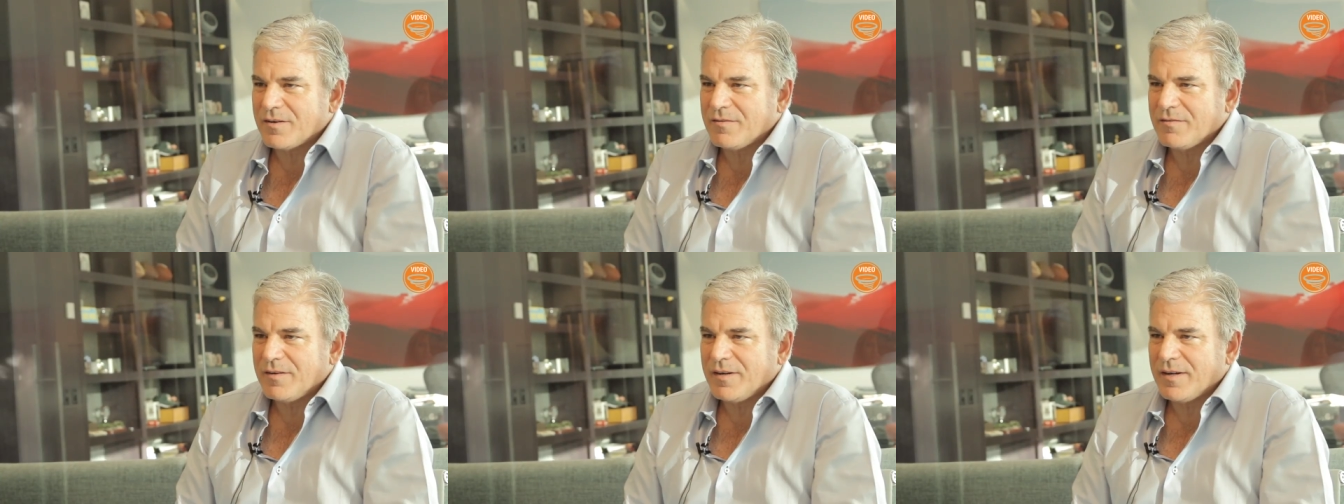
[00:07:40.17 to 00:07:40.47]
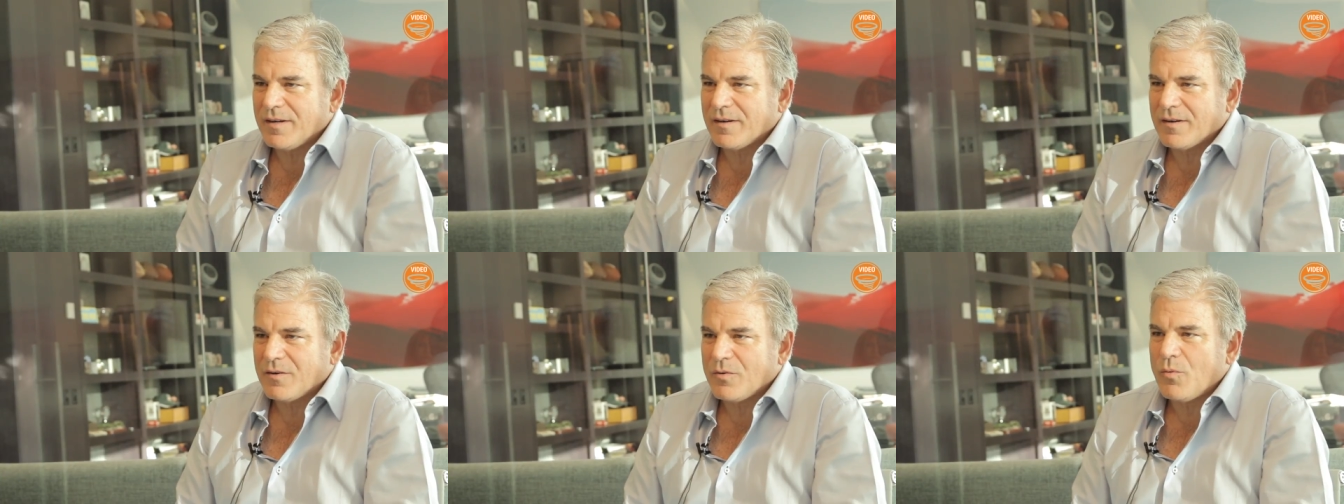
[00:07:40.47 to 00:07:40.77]

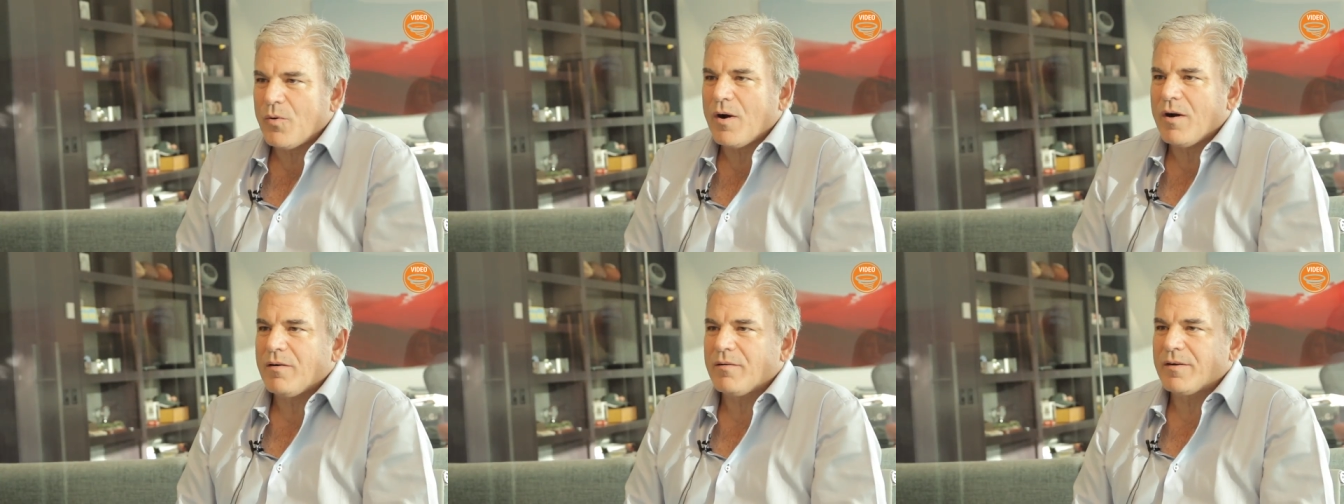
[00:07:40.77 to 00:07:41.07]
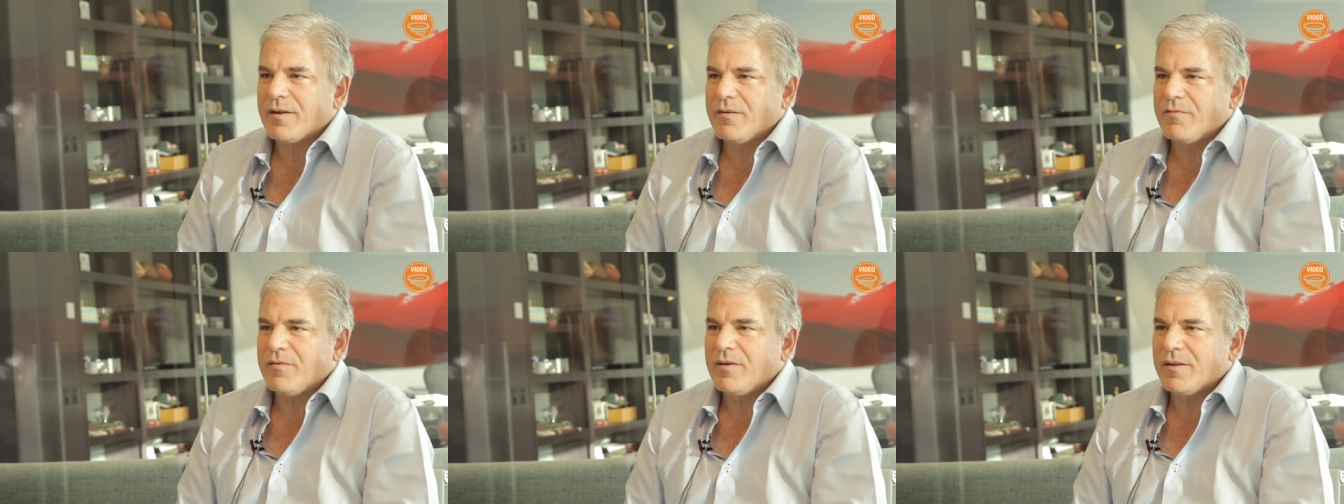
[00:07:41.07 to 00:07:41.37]
career.
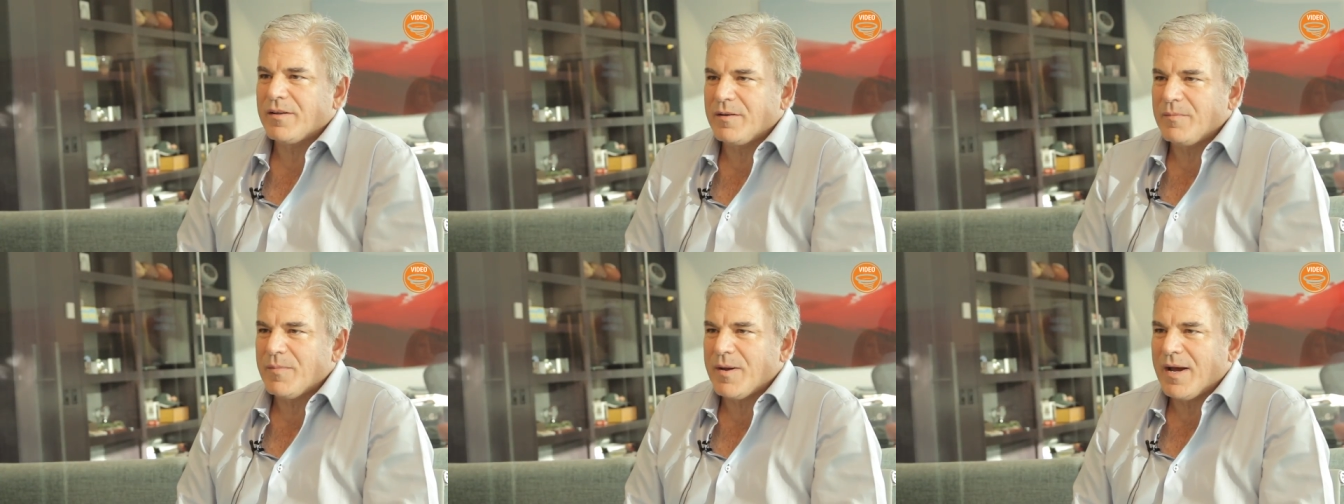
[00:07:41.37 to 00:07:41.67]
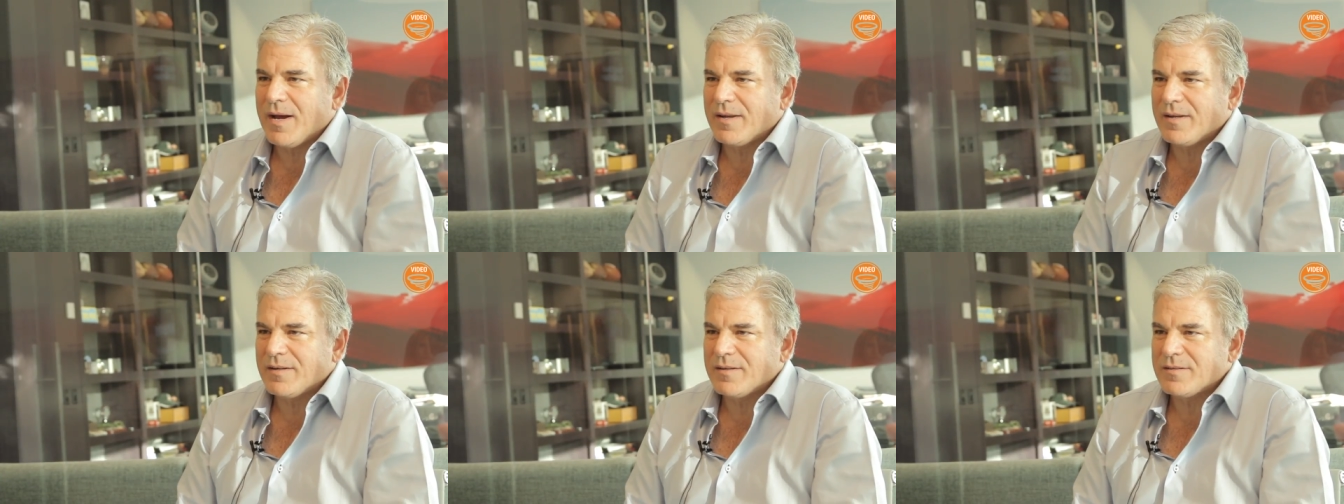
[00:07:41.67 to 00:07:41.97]
Quality really
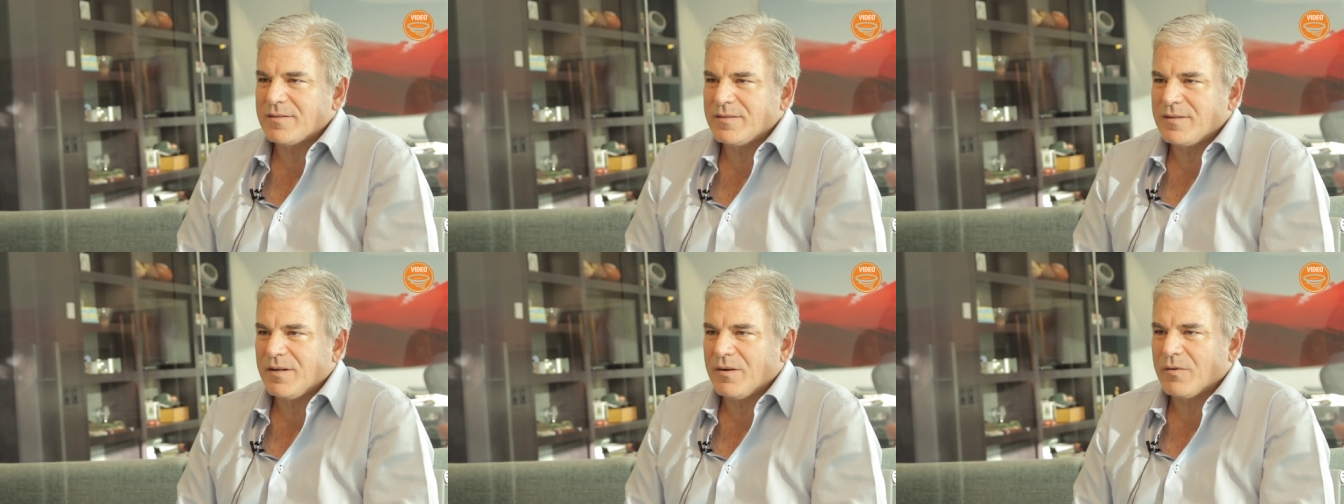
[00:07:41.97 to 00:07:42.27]
matters.